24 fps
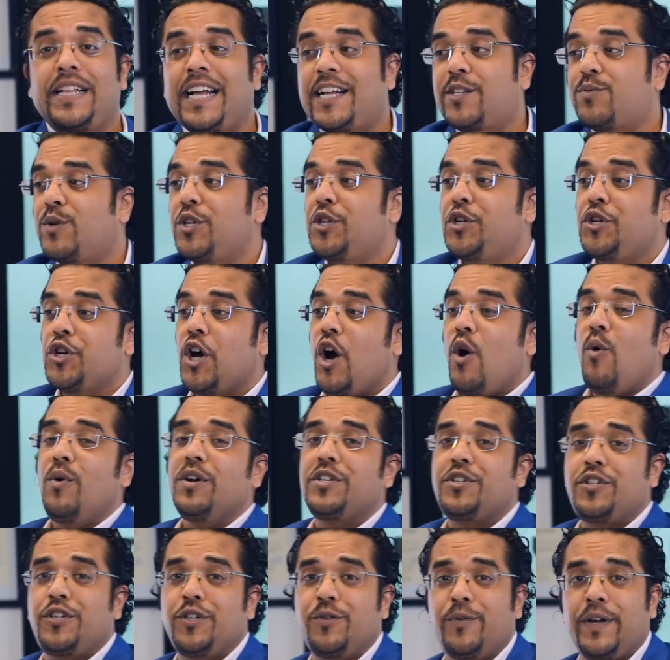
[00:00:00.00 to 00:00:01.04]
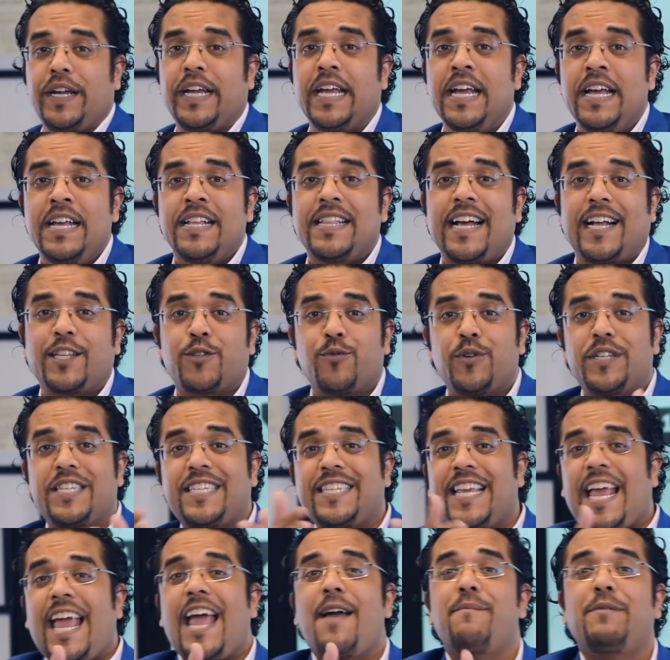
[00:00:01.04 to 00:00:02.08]
That's what Joe is doing. That's what
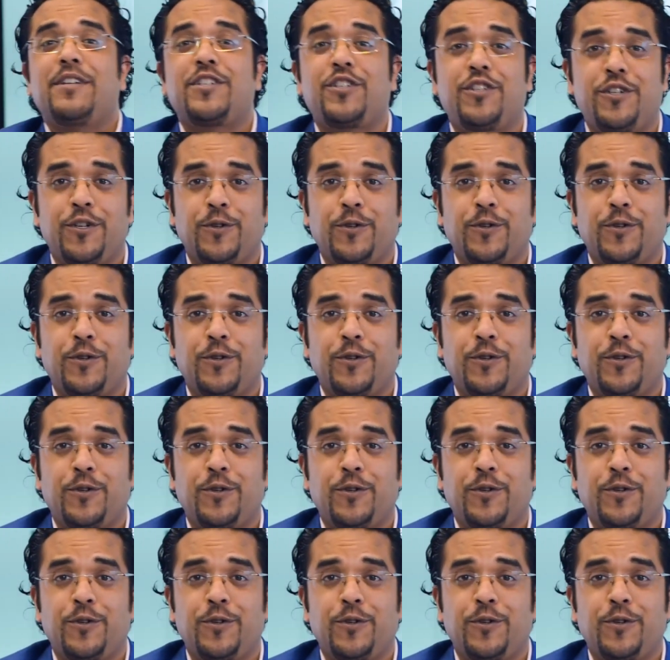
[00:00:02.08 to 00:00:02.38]
Sam is